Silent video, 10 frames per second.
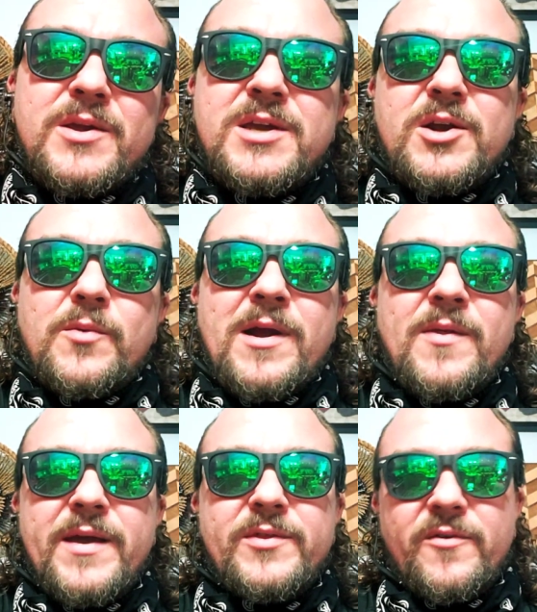kick around
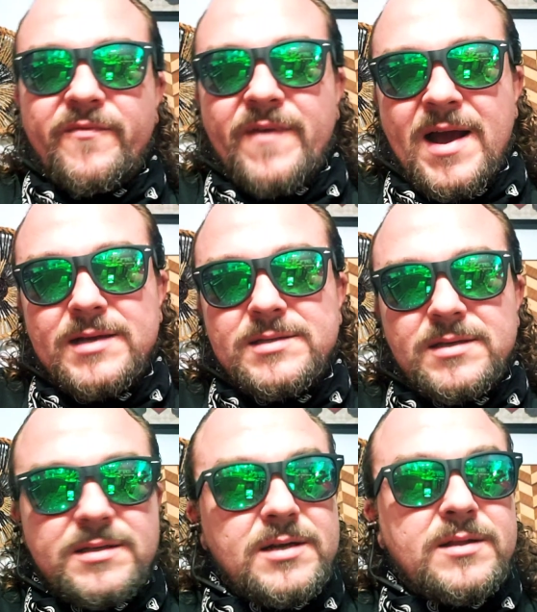like they're facts,
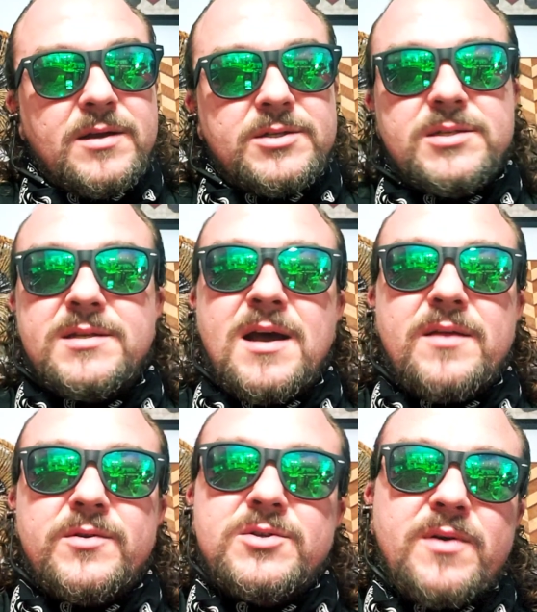they're they're just
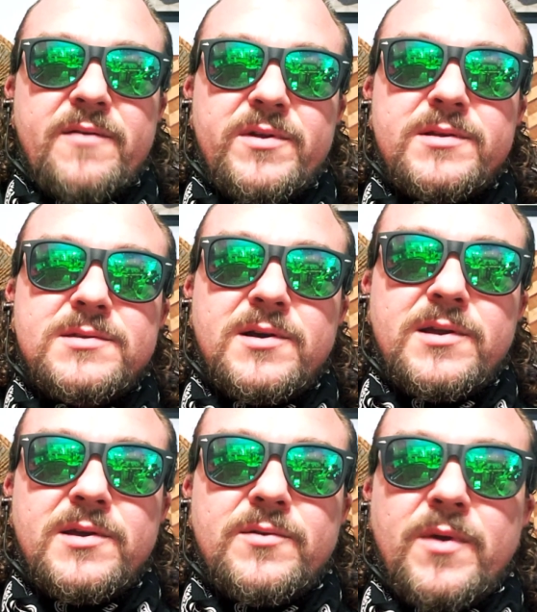not. There's no evidence on
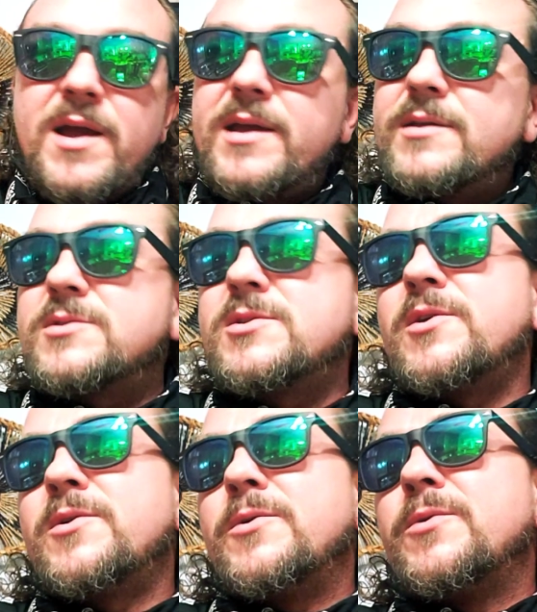it, right?
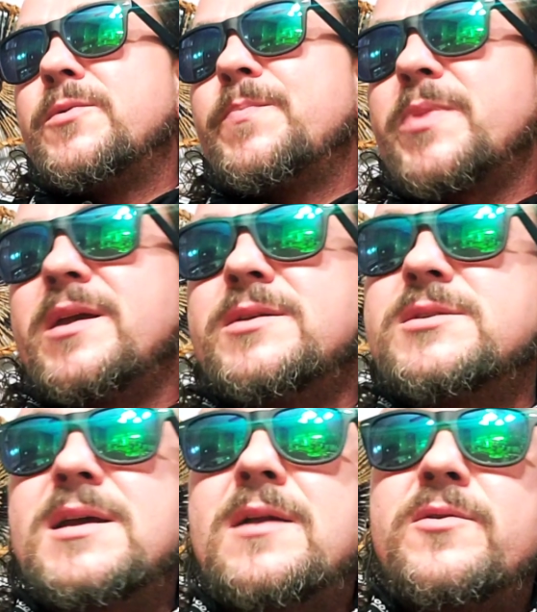So it's
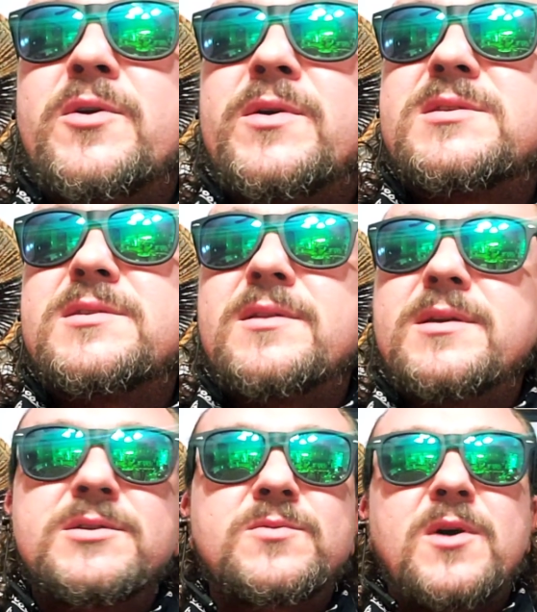I don't know. It's silly
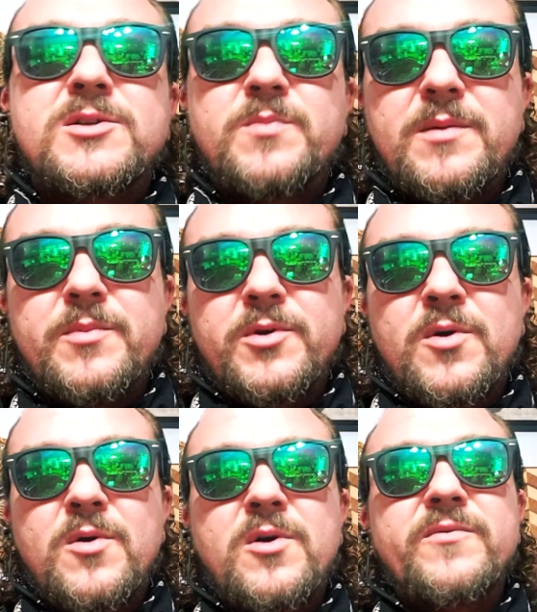just watching people
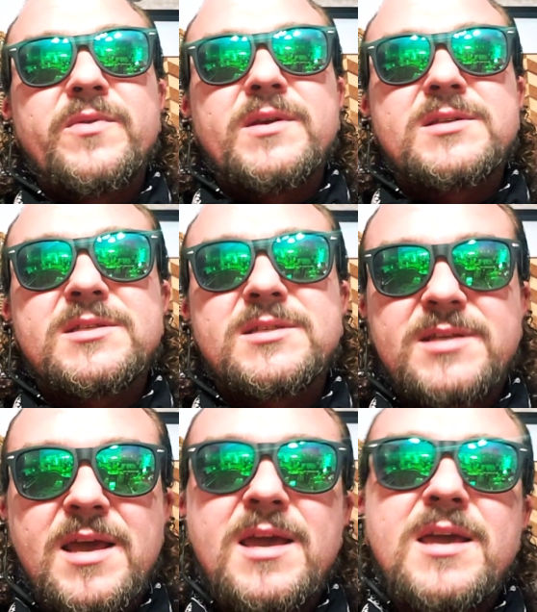go over the
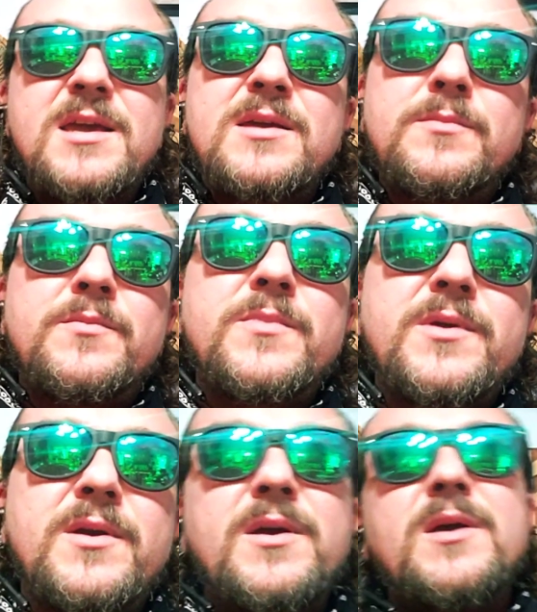same
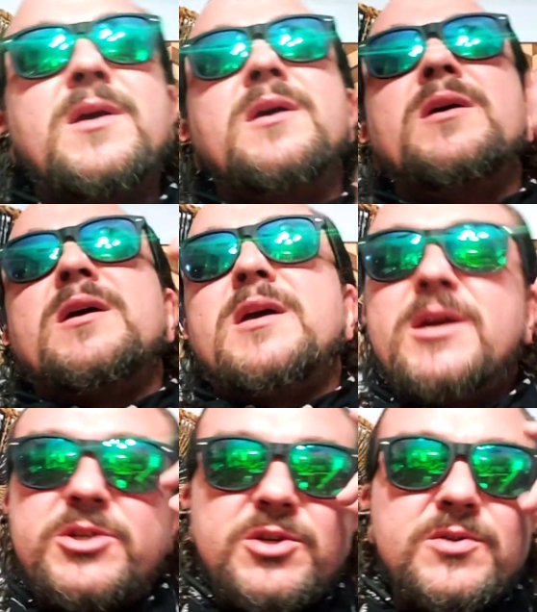
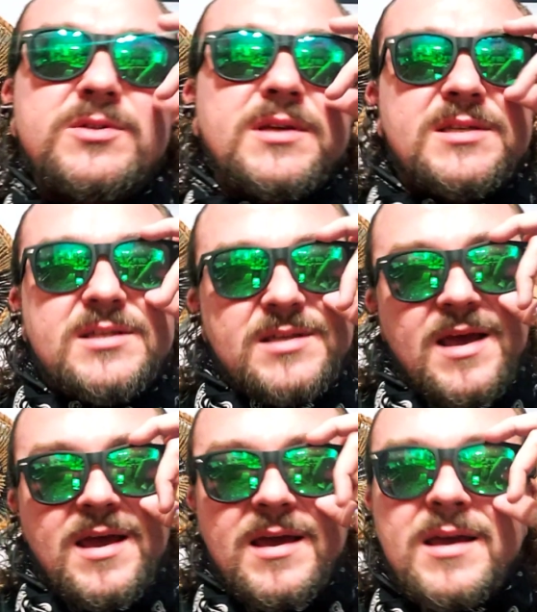issues, the
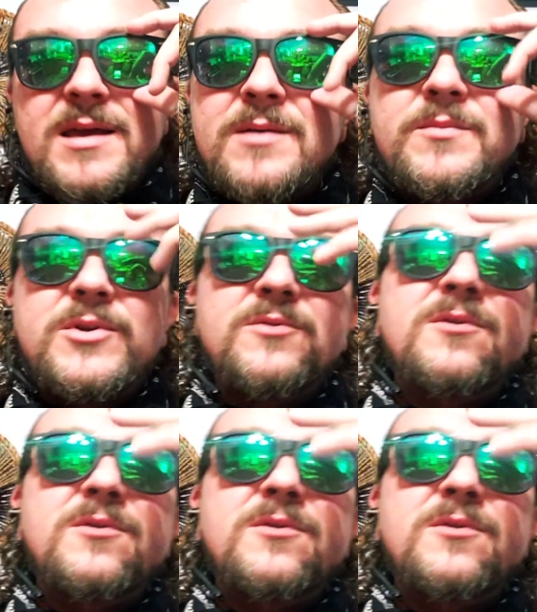same you